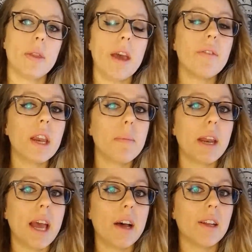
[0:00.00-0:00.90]
If
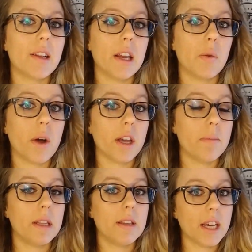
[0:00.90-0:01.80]
anybody has any
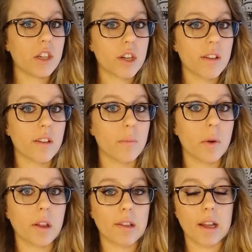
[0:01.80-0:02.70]
recommendations of
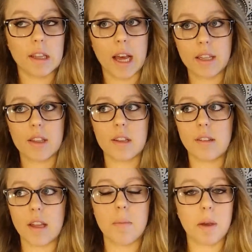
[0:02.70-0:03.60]
books they'd like to
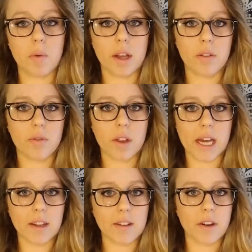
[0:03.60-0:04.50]
see me read for
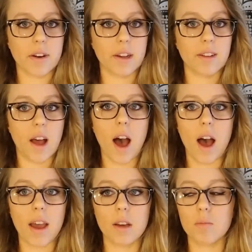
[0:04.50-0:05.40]
that series,
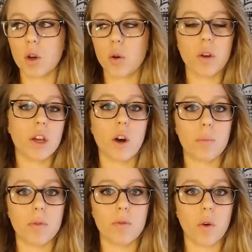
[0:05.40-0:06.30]
I am totally
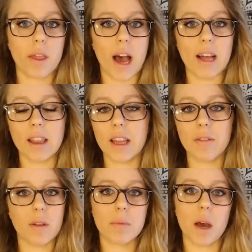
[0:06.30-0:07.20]
open for that.
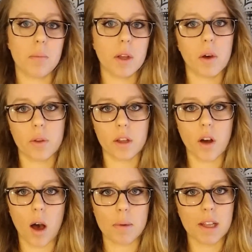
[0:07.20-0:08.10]
Leave them down below in the
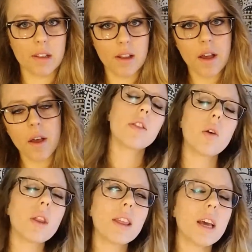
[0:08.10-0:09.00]
comments. The
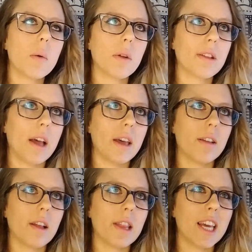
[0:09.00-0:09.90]
only thing I will say
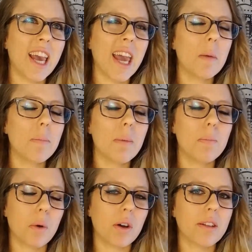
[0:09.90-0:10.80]
is that they can't be
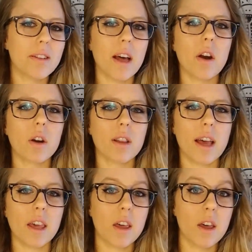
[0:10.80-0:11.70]
books that are
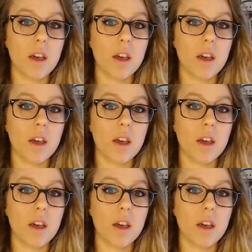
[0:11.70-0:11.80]
like